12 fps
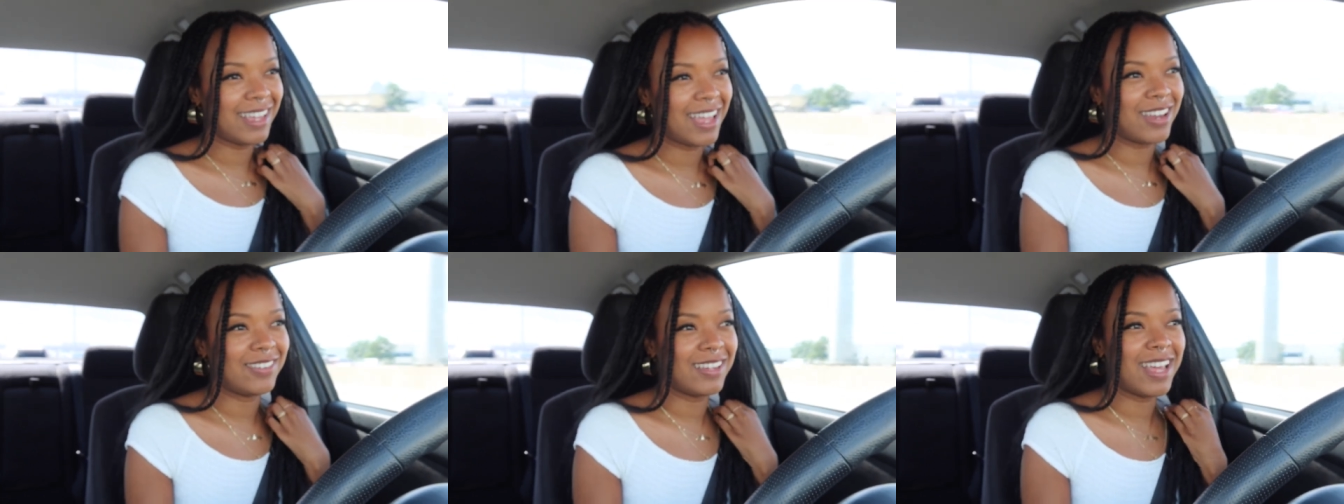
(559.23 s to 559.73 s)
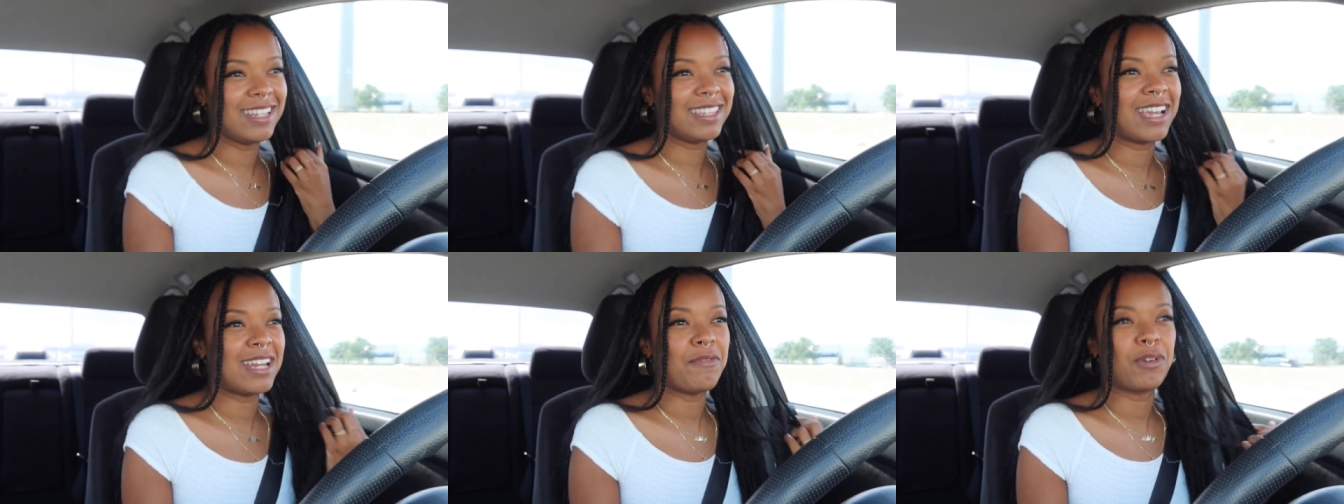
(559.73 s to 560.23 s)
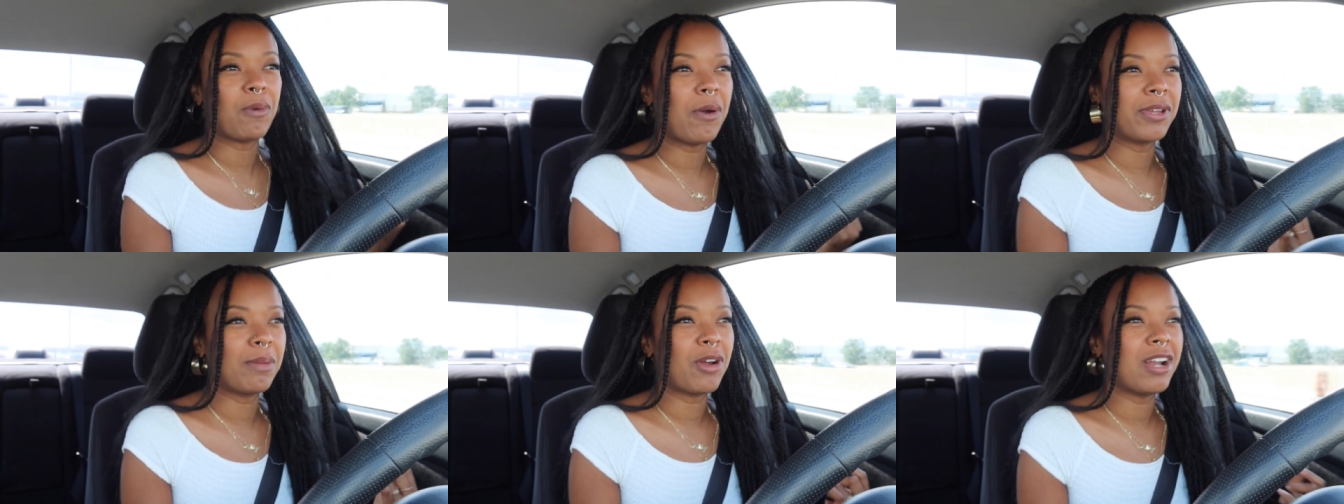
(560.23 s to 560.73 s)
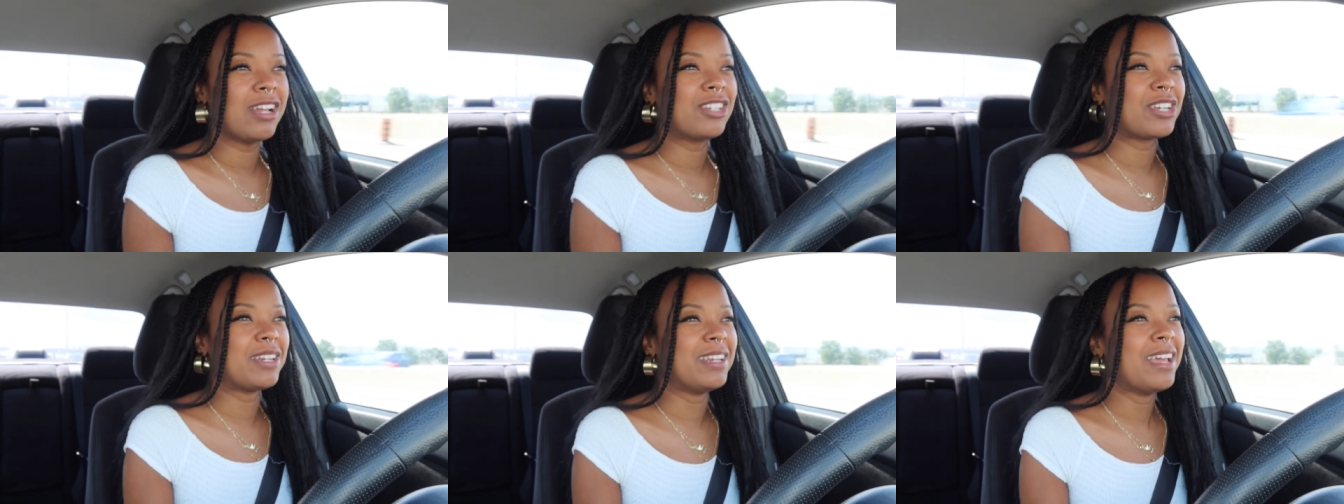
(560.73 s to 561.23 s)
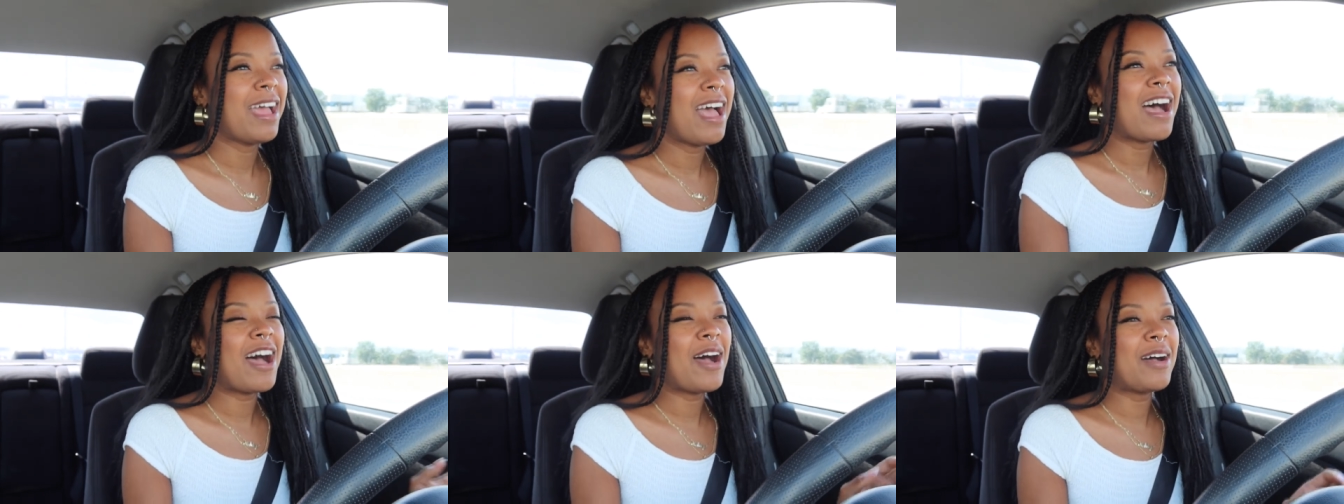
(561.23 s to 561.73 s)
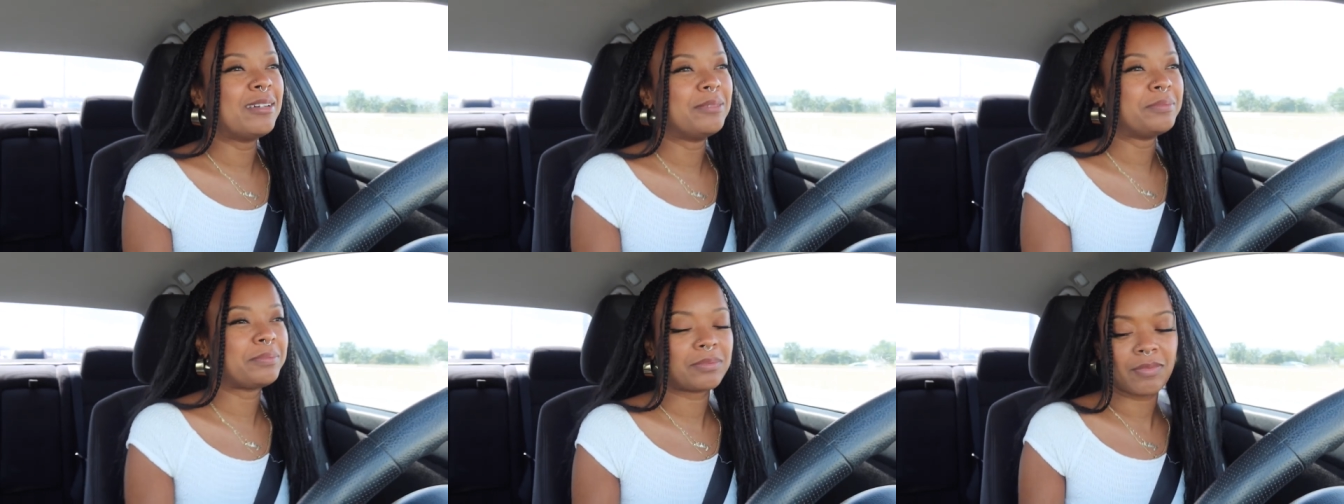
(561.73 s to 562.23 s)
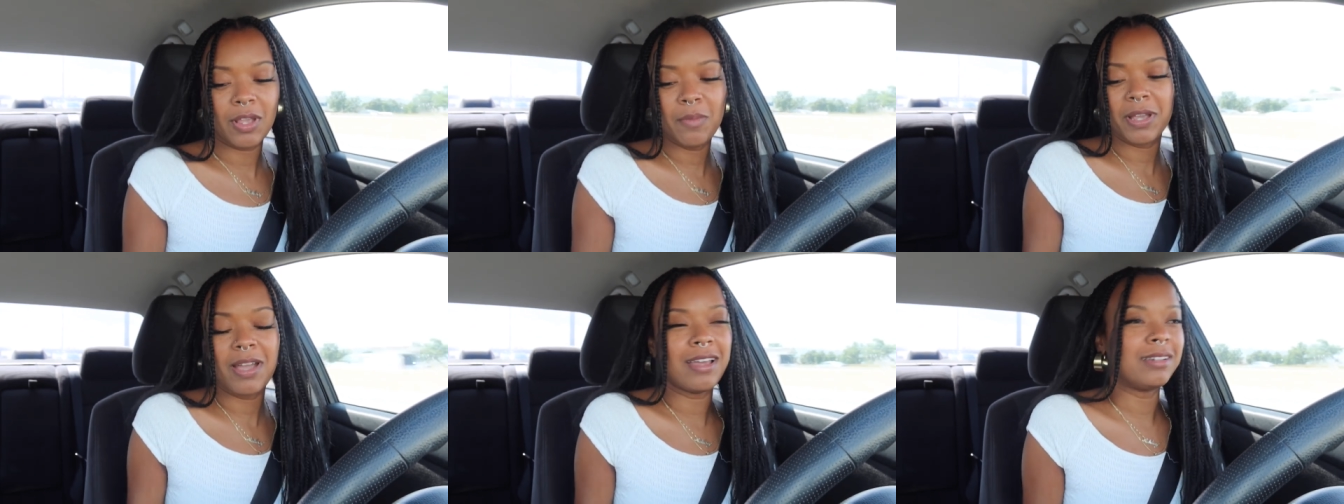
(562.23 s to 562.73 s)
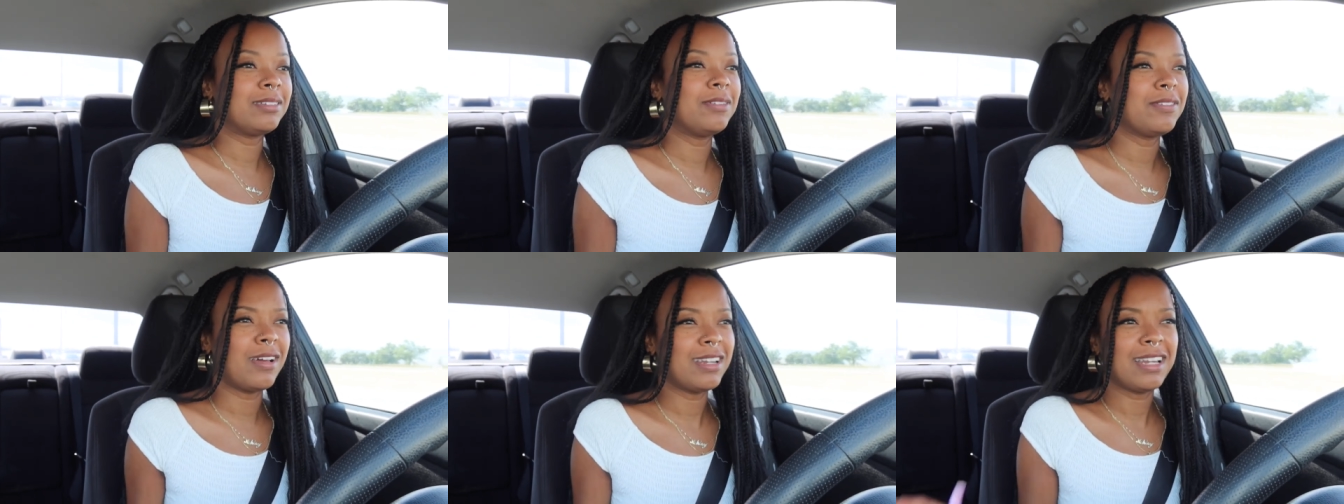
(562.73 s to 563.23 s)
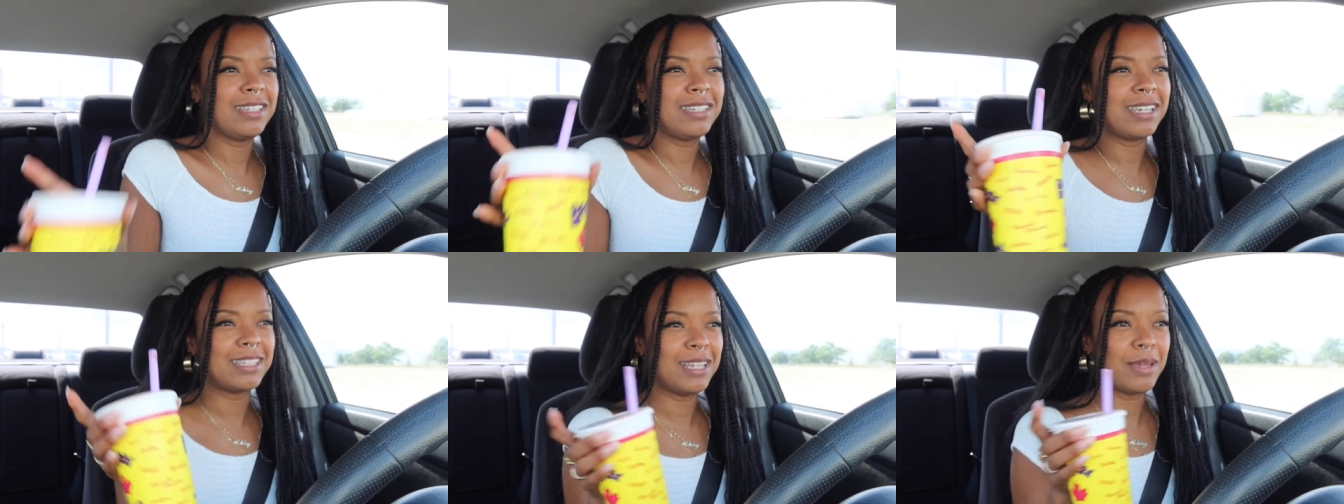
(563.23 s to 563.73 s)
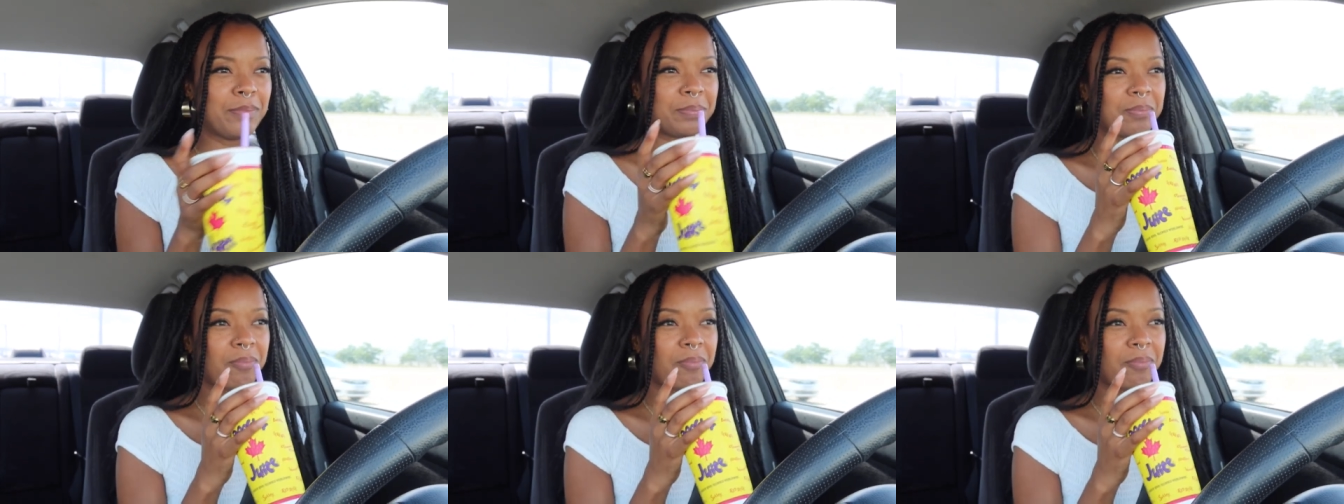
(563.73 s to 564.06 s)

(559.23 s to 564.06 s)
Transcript: I don't. I didn't think I'd ever quote Kim Kardashian. Um, oh my God! Hold on. I need to take a sip.